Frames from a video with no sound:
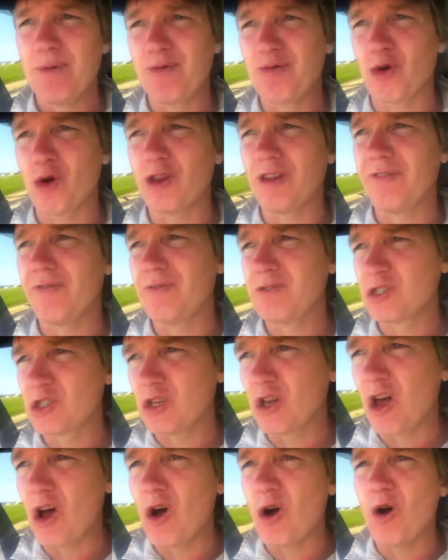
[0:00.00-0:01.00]
before the
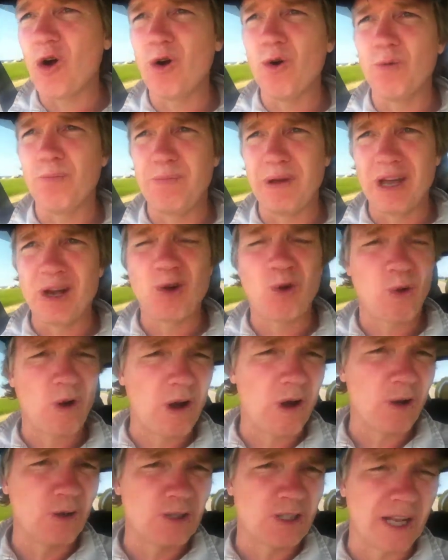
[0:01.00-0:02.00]
slow big
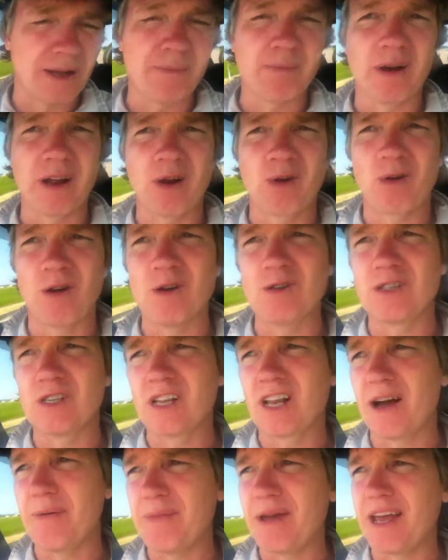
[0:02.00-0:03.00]
crows, lumbering crows
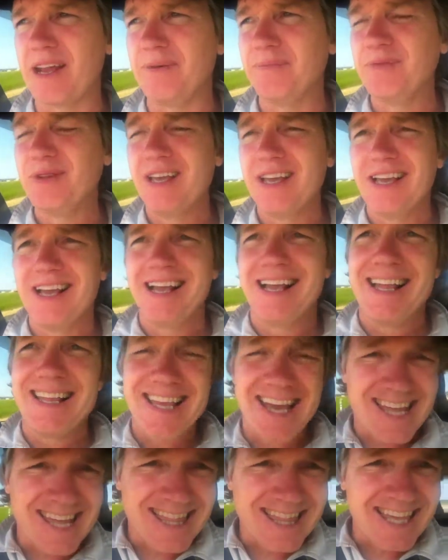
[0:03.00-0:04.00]
could come in.
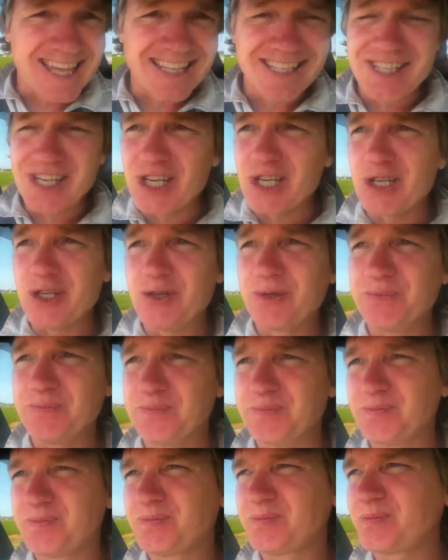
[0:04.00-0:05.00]
The other thing too
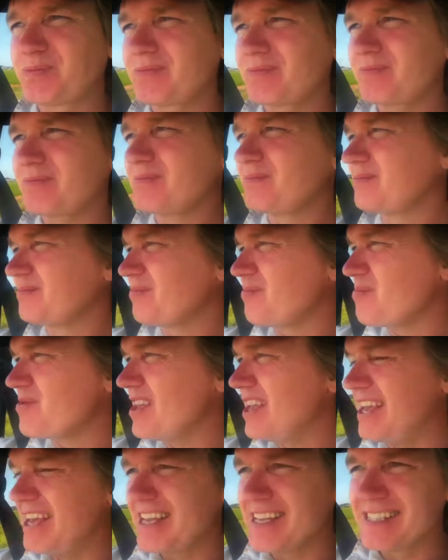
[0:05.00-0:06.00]

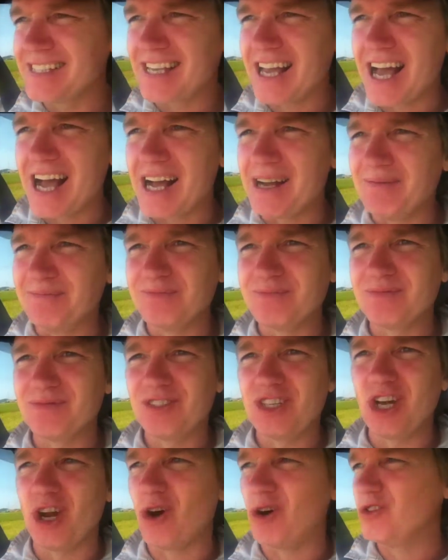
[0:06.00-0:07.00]
is,
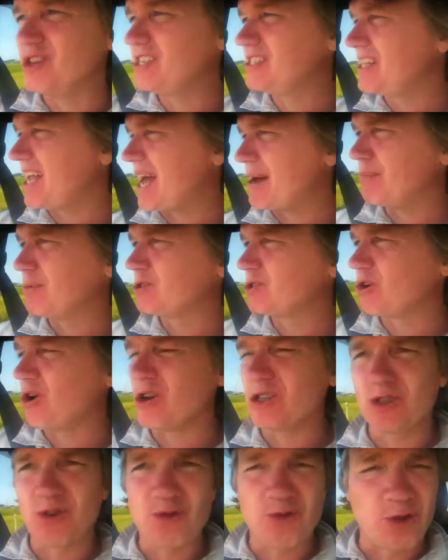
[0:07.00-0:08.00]
you know, these tambos are
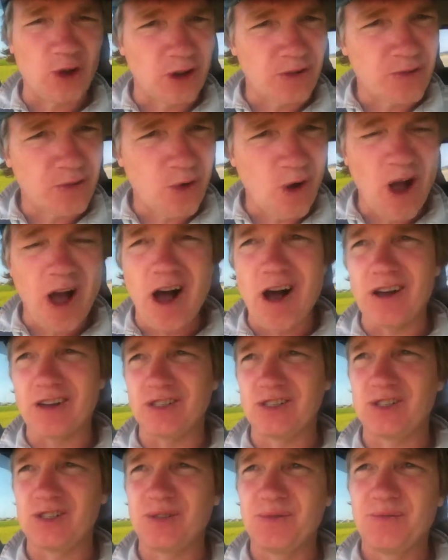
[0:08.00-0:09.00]
also full of
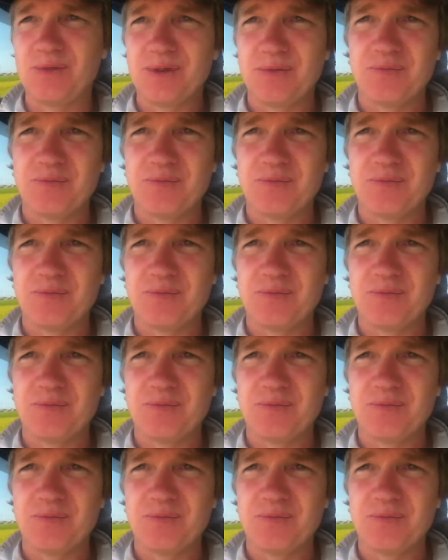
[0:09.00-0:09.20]
frogs,